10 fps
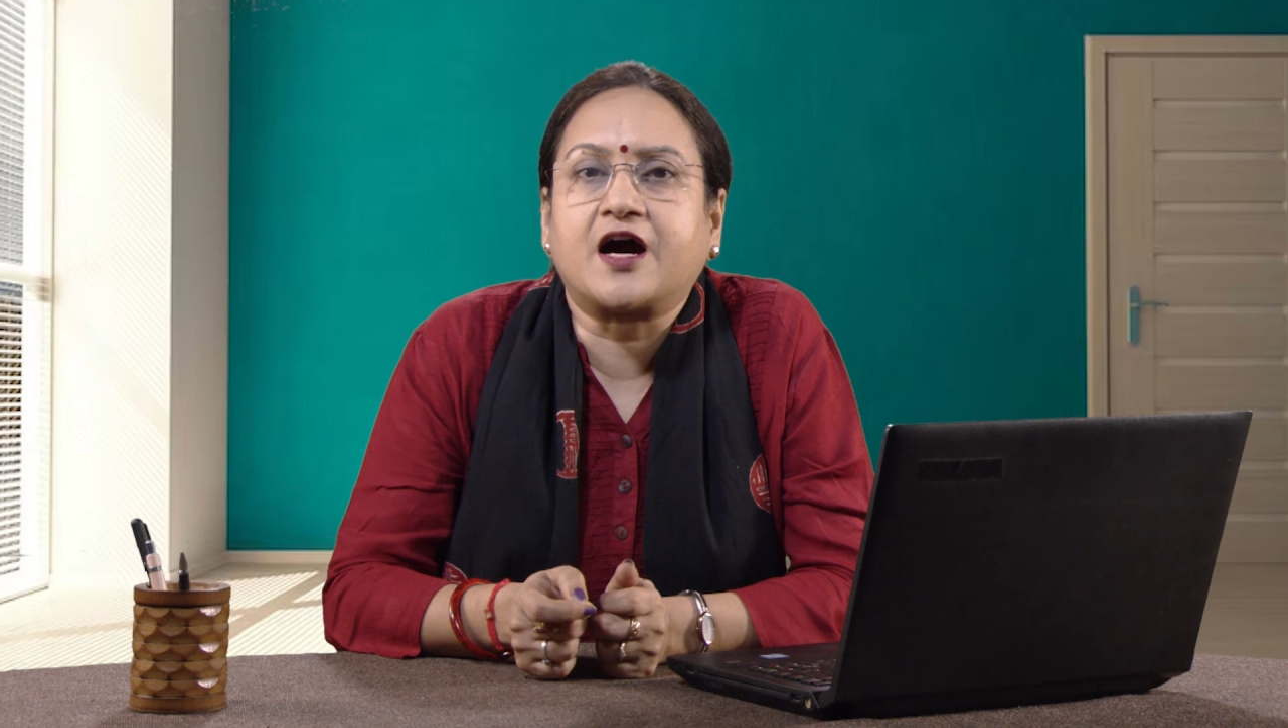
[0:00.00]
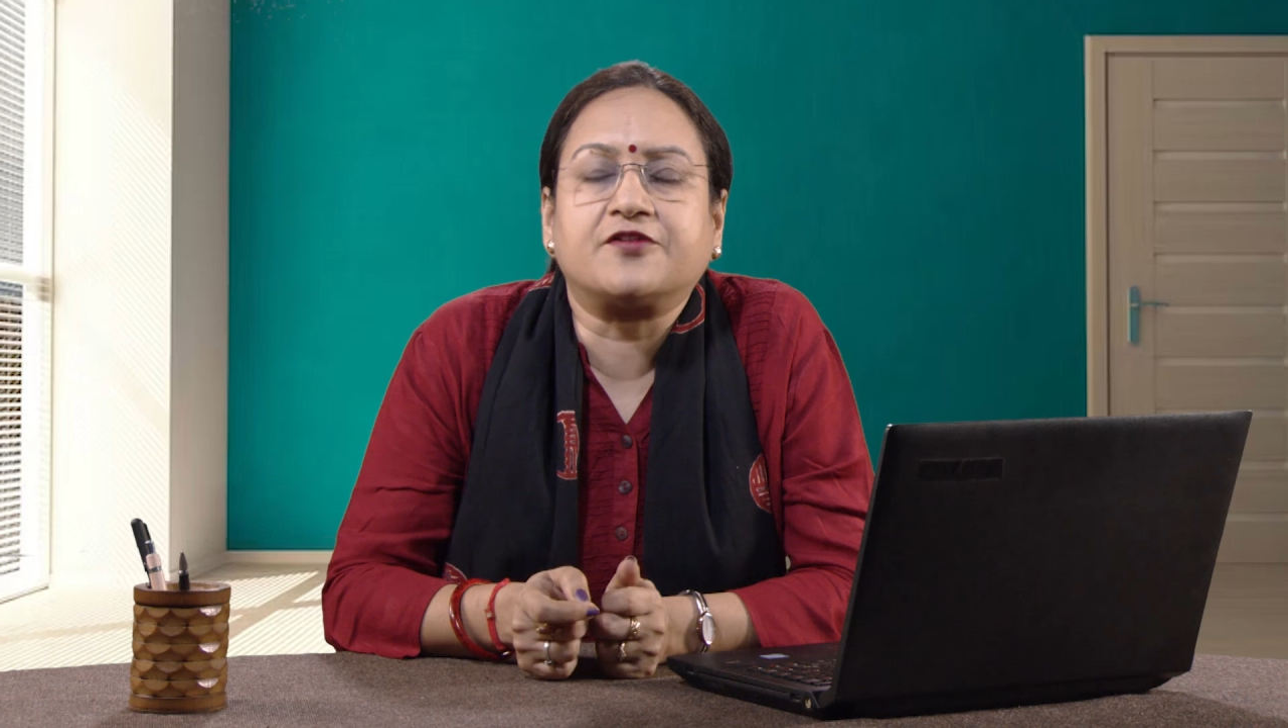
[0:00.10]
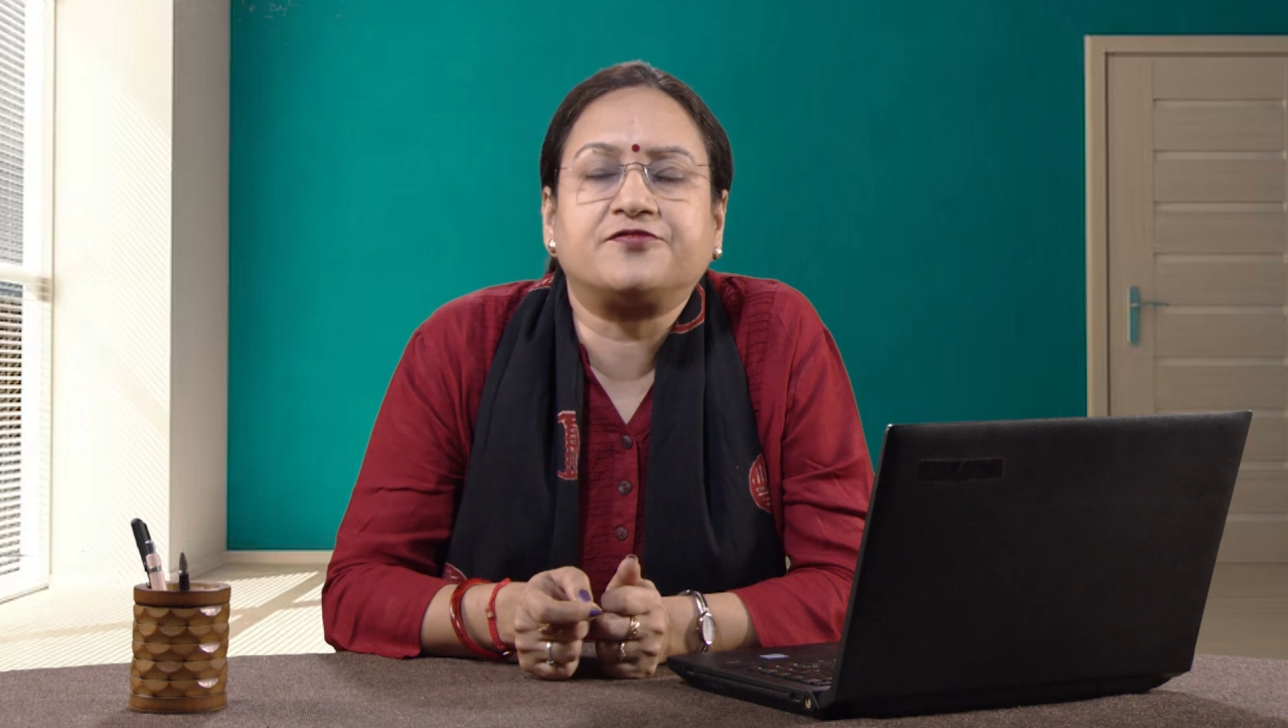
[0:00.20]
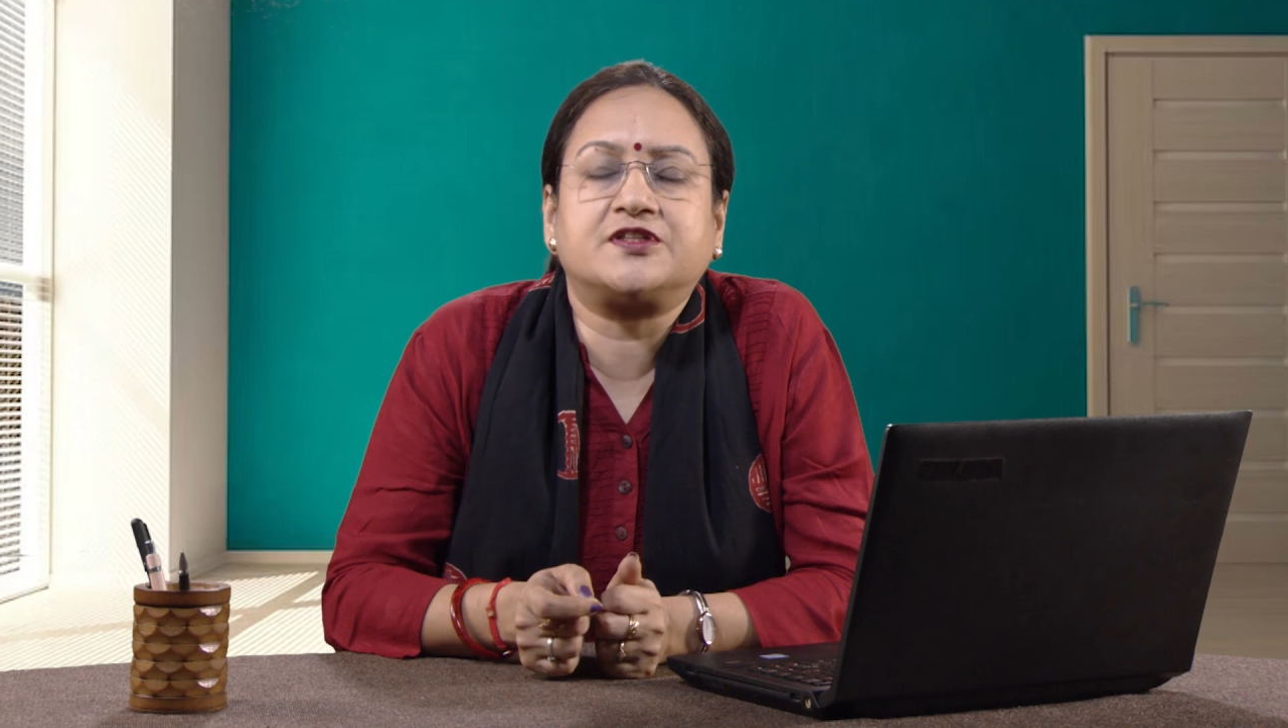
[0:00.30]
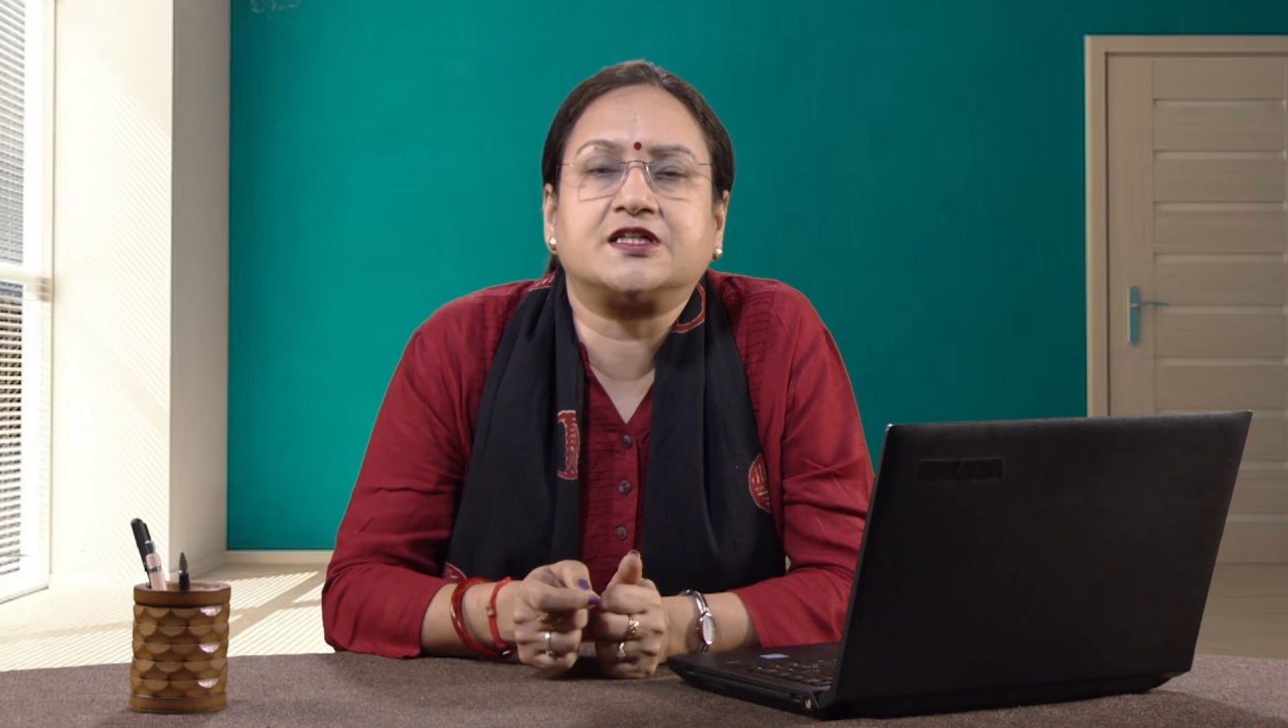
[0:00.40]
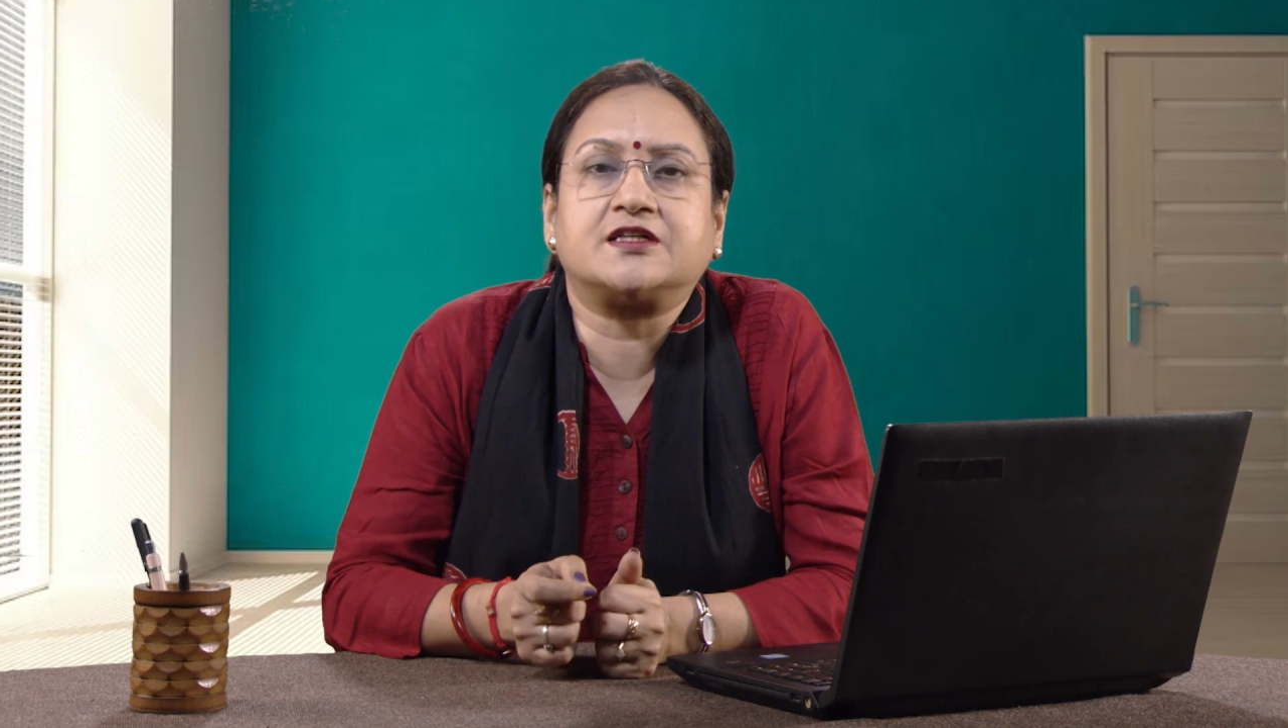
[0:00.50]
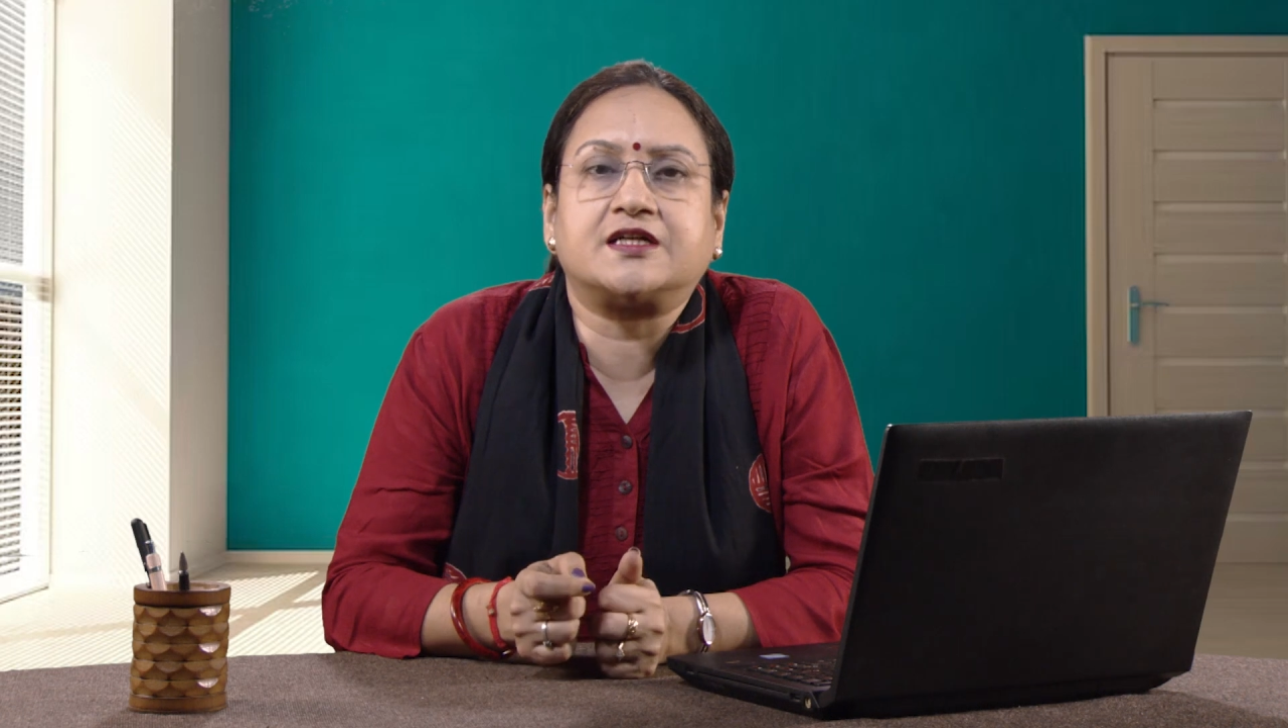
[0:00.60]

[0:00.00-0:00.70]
after